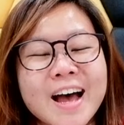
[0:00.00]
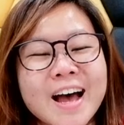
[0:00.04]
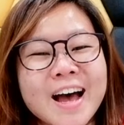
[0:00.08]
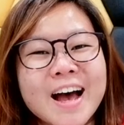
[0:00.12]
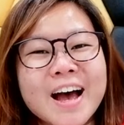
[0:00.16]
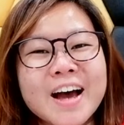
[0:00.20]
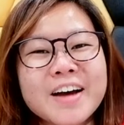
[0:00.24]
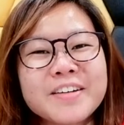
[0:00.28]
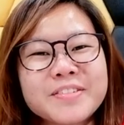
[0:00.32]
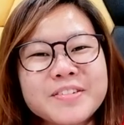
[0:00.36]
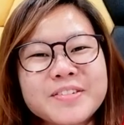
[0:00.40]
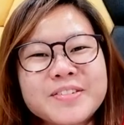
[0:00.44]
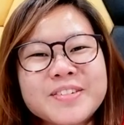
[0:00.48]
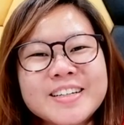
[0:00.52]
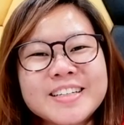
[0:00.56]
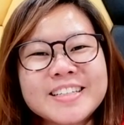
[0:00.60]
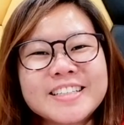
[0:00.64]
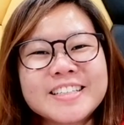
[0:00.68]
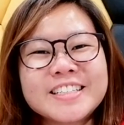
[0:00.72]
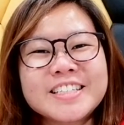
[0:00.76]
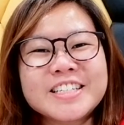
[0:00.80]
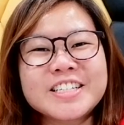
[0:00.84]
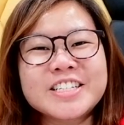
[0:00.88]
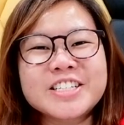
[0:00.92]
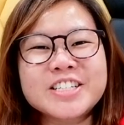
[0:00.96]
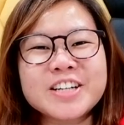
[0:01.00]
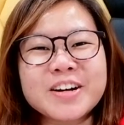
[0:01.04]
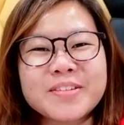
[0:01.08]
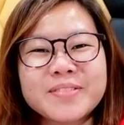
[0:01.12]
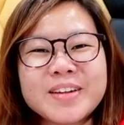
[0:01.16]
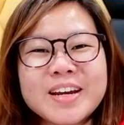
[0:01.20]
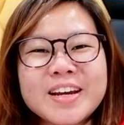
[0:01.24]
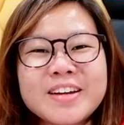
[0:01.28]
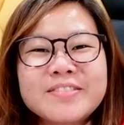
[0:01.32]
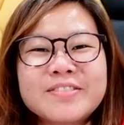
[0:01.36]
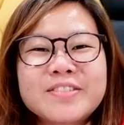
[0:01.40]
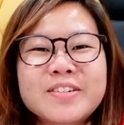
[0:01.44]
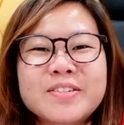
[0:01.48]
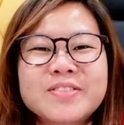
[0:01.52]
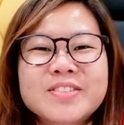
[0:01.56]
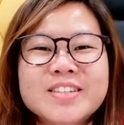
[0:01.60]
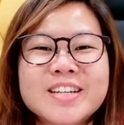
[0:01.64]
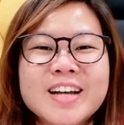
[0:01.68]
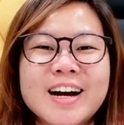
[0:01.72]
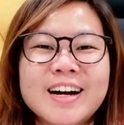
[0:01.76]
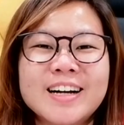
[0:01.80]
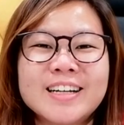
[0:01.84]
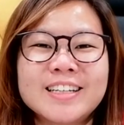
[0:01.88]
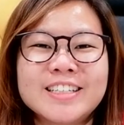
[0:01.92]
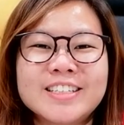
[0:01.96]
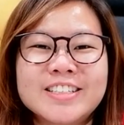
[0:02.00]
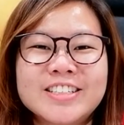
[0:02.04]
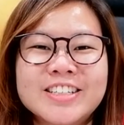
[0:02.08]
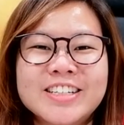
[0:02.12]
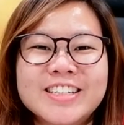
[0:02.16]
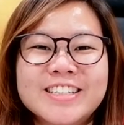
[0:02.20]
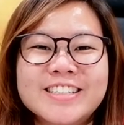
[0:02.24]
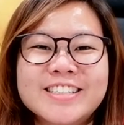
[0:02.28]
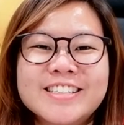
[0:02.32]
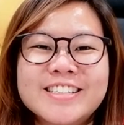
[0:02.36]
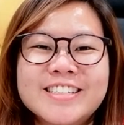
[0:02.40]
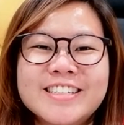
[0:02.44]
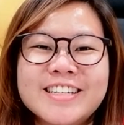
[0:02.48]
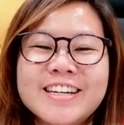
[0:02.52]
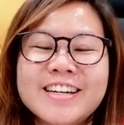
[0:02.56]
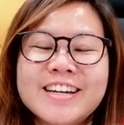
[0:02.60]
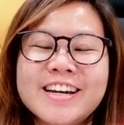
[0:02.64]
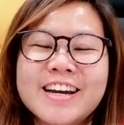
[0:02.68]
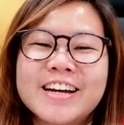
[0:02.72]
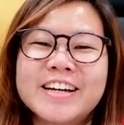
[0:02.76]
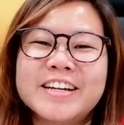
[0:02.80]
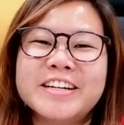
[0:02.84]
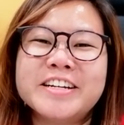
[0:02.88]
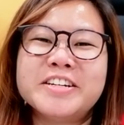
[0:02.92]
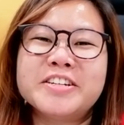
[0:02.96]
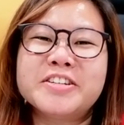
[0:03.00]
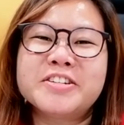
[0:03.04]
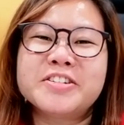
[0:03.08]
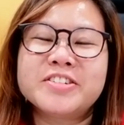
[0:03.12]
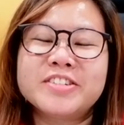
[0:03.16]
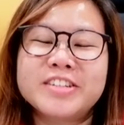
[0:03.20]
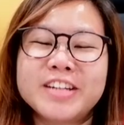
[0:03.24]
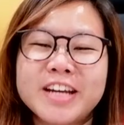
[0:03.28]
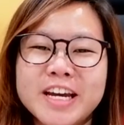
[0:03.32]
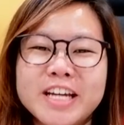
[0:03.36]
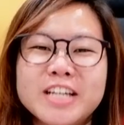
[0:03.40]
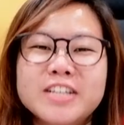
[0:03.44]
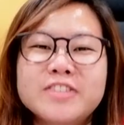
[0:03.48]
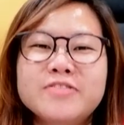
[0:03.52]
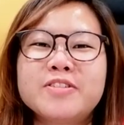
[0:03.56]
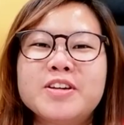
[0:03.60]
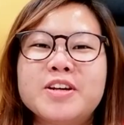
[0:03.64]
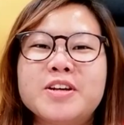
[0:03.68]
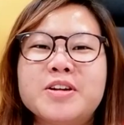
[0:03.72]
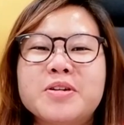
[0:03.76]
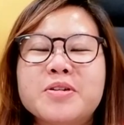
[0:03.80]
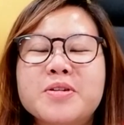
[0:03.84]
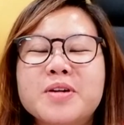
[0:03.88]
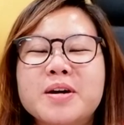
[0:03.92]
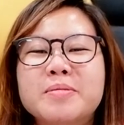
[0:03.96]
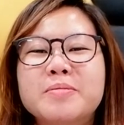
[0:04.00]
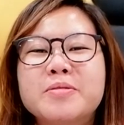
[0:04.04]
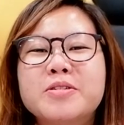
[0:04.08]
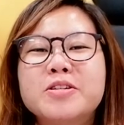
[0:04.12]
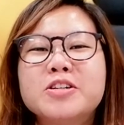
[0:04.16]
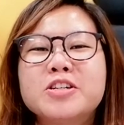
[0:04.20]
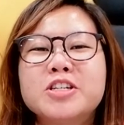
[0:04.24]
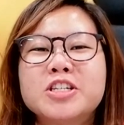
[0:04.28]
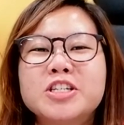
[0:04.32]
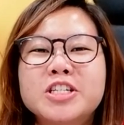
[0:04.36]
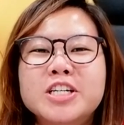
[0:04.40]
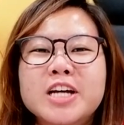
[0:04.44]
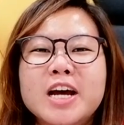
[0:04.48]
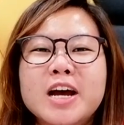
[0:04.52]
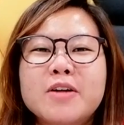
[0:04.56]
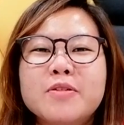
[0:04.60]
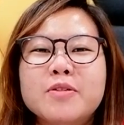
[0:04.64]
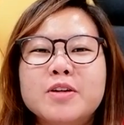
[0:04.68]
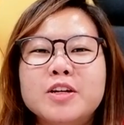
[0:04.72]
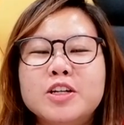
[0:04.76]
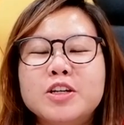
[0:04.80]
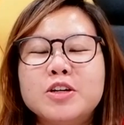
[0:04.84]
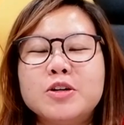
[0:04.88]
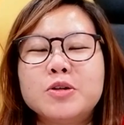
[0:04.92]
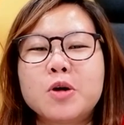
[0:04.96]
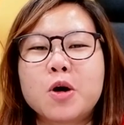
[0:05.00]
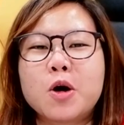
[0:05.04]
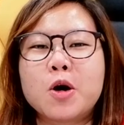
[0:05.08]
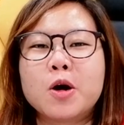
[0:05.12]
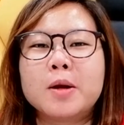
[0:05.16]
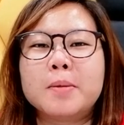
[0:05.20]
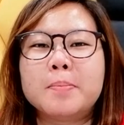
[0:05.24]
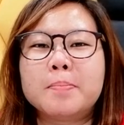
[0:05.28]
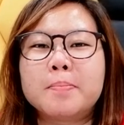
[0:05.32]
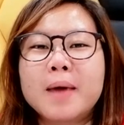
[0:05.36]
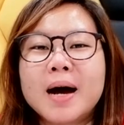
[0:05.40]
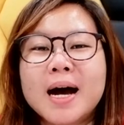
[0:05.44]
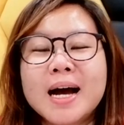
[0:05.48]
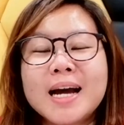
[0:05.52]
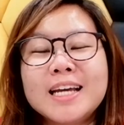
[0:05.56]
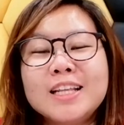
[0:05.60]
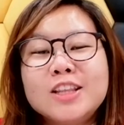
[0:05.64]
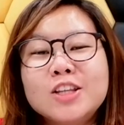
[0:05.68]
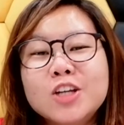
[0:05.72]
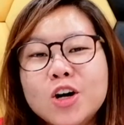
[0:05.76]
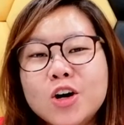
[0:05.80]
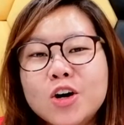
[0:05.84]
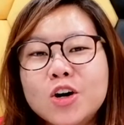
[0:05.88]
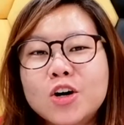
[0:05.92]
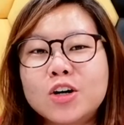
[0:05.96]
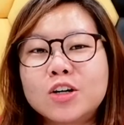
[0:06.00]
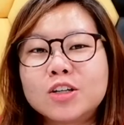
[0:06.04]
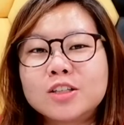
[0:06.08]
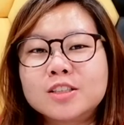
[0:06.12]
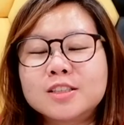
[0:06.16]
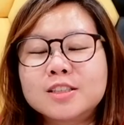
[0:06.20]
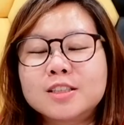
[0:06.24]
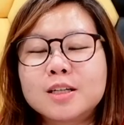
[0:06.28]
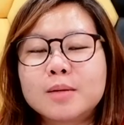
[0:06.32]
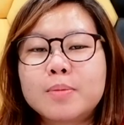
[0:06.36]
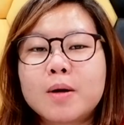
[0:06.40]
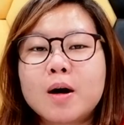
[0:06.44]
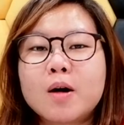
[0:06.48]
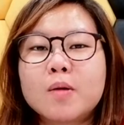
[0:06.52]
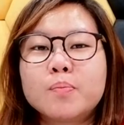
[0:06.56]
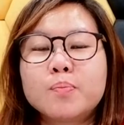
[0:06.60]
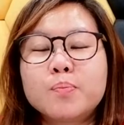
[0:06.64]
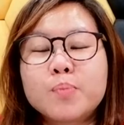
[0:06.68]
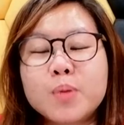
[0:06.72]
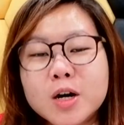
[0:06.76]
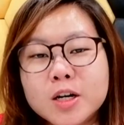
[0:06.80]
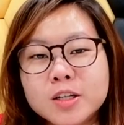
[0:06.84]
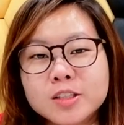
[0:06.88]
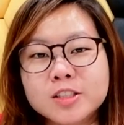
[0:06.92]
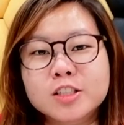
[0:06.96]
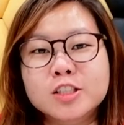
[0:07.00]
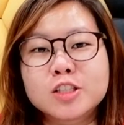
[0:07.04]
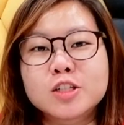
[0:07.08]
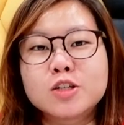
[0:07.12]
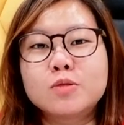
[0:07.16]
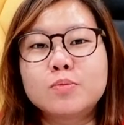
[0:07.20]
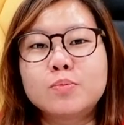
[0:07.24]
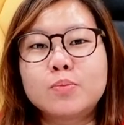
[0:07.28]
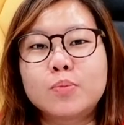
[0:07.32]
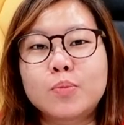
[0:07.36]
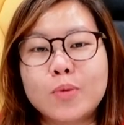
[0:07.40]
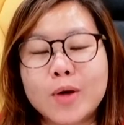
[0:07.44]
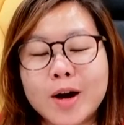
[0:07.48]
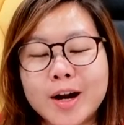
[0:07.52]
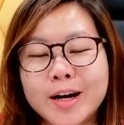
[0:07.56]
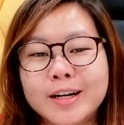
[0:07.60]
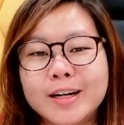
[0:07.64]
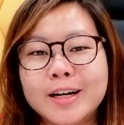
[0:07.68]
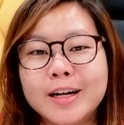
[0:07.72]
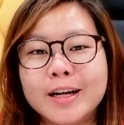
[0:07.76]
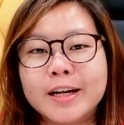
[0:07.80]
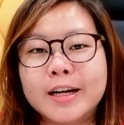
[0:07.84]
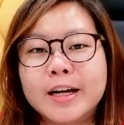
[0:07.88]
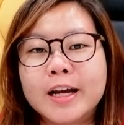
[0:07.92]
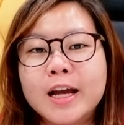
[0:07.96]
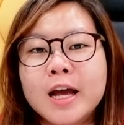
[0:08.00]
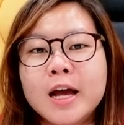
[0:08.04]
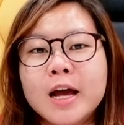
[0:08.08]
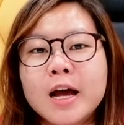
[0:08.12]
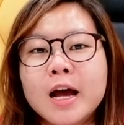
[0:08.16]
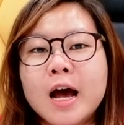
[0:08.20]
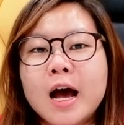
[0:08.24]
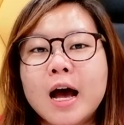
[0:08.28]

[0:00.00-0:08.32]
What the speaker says: Hi everyone, this is Shamin from SkillsFuture Agency, and in today's video I'm going to share with you on my thoughts about personal branding.